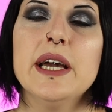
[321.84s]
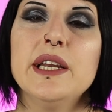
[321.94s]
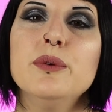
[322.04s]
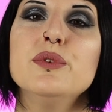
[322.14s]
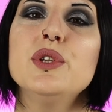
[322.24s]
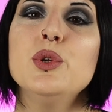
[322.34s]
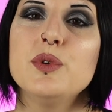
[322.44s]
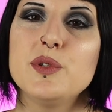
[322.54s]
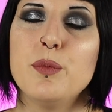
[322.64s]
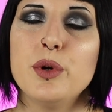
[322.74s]
and the
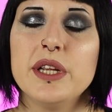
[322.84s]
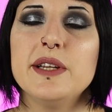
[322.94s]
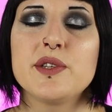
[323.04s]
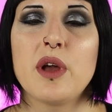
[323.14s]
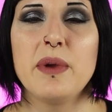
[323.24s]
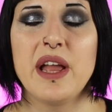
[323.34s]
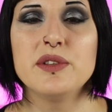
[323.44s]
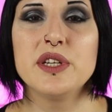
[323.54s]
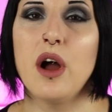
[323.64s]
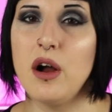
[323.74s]
newest book that is coming
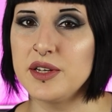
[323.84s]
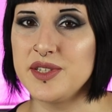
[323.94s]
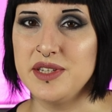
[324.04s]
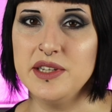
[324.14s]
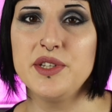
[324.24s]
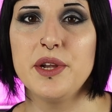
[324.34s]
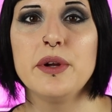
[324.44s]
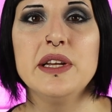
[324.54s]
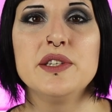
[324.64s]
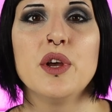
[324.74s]
out in August this year
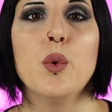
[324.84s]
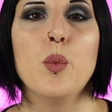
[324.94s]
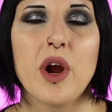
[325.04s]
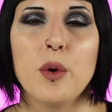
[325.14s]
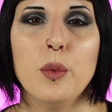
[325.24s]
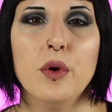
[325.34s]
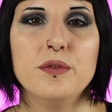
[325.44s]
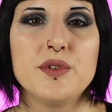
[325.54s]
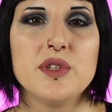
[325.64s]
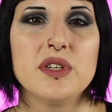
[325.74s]
is A
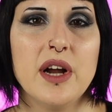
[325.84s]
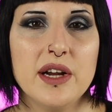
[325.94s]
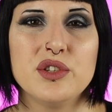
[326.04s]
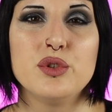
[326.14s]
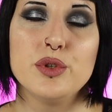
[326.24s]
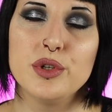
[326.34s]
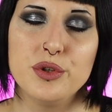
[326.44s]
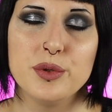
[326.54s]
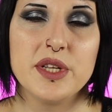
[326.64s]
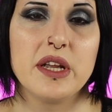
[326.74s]
Werewolf's Guide to
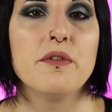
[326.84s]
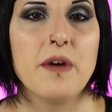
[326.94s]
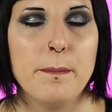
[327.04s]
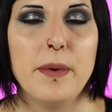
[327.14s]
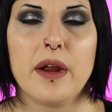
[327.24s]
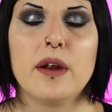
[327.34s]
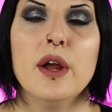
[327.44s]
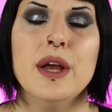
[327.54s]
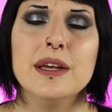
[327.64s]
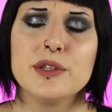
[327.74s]
Seducing a Vampire.
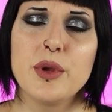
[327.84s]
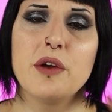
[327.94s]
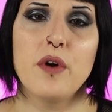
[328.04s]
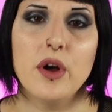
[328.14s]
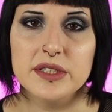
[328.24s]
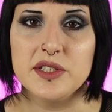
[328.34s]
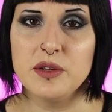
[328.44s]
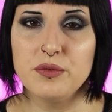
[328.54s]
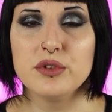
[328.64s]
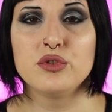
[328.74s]
So you have all these
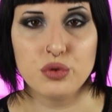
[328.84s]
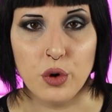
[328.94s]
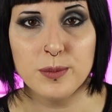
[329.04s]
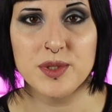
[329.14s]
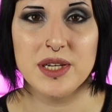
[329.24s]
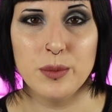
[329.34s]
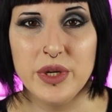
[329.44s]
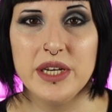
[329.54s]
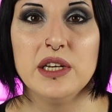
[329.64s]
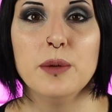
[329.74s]
different tropes
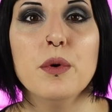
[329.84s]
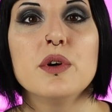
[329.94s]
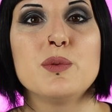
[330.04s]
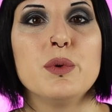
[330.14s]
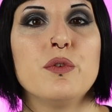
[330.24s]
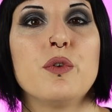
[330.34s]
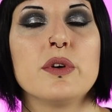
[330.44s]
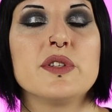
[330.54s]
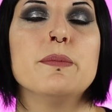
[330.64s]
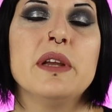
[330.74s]
within the books, but of
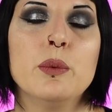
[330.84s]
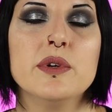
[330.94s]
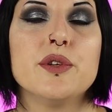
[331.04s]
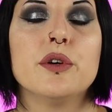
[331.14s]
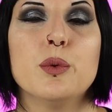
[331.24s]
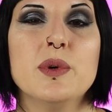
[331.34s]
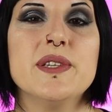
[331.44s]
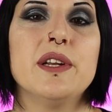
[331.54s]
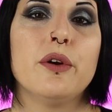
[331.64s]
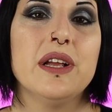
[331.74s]
course the main ones are the ones
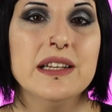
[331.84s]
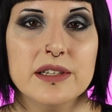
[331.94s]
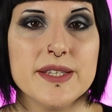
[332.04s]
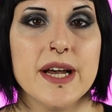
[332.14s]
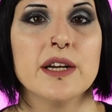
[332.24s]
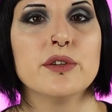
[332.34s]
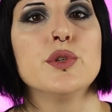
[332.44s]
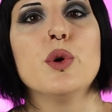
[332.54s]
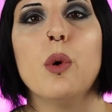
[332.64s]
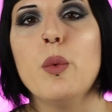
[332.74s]
that are in the title,
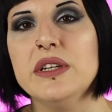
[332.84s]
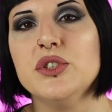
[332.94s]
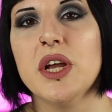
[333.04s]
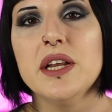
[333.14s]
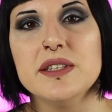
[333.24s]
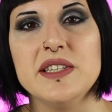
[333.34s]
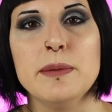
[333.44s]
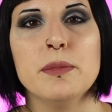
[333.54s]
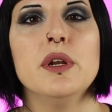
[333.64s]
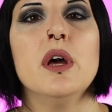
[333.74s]
so a witch and a
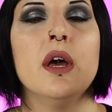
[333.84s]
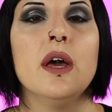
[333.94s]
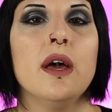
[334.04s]
demon.